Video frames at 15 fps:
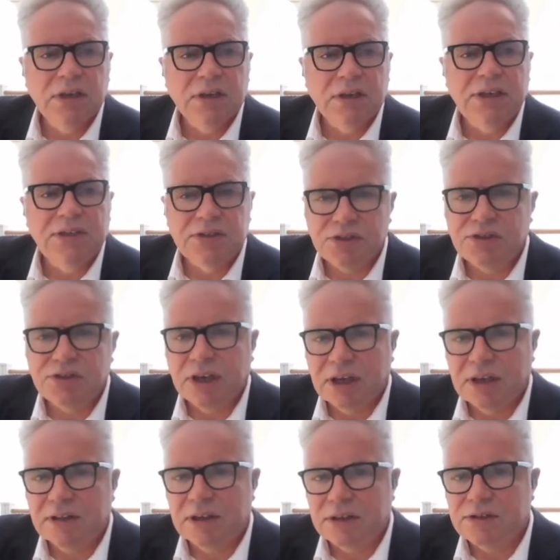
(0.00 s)
need to
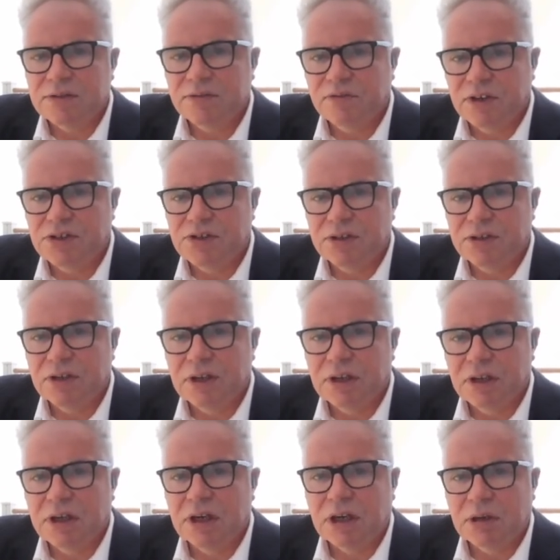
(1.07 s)
share this vision
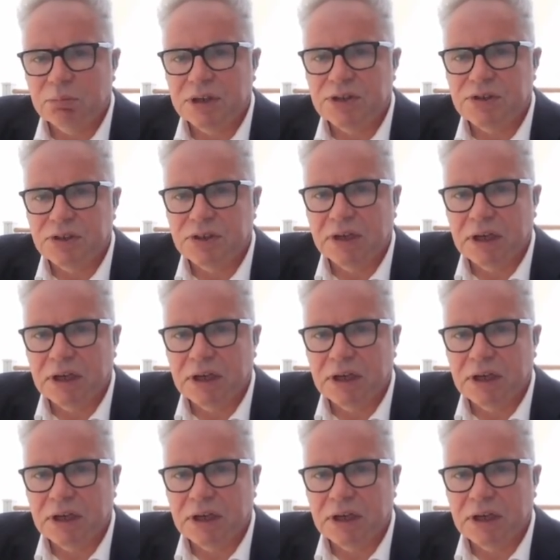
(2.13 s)
and ambition.